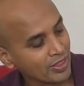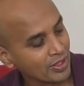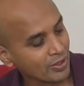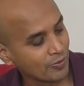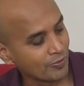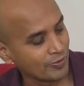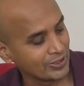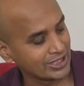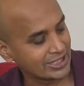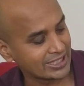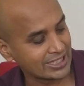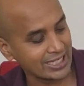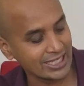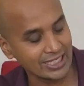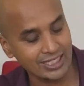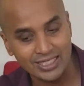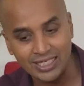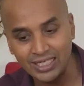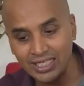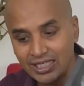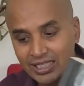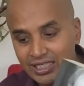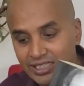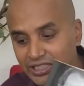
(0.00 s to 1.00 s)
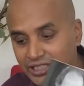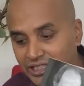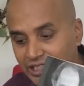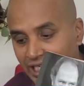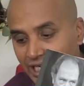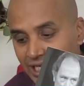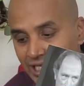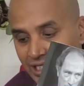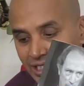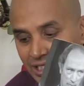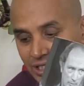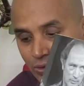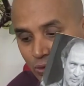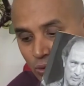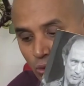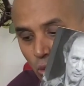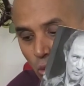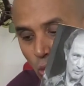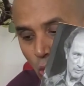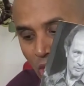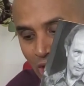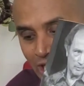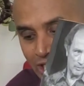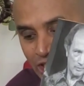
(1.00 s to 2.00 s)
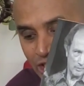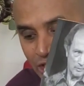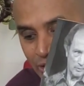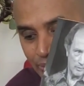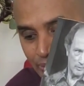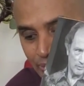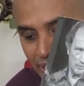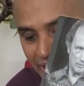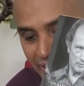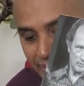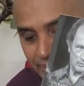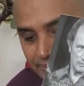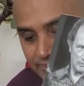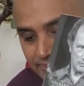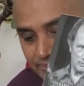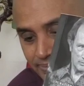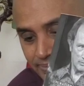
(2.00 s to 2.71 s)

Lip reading: which says, just watch me.